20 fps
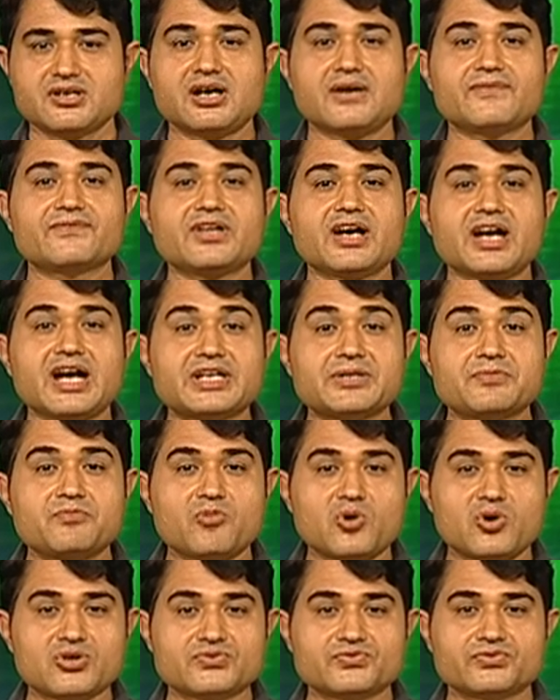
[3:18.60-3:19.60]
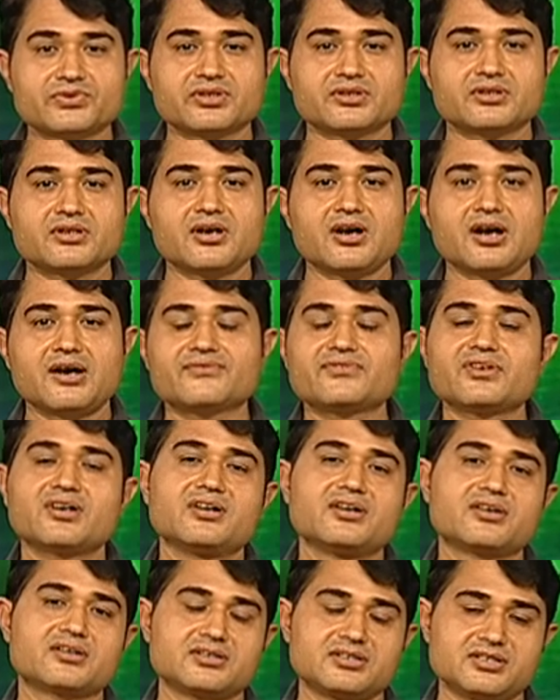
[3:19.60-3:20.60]
of the atmosphere of the
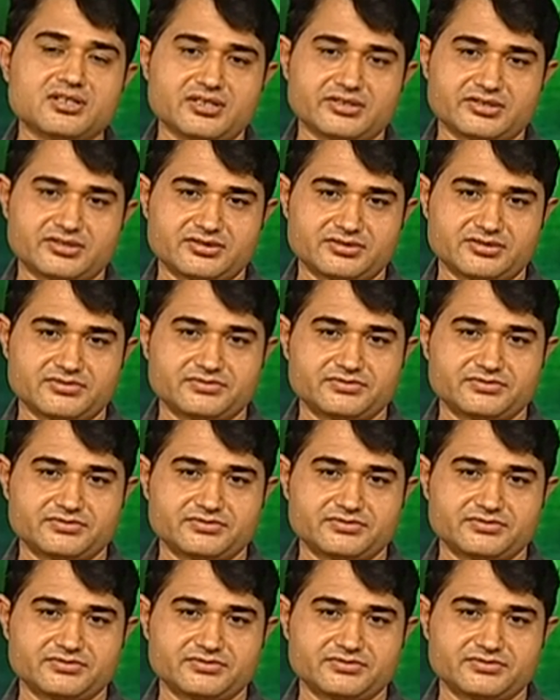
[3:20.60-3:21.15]
early earth.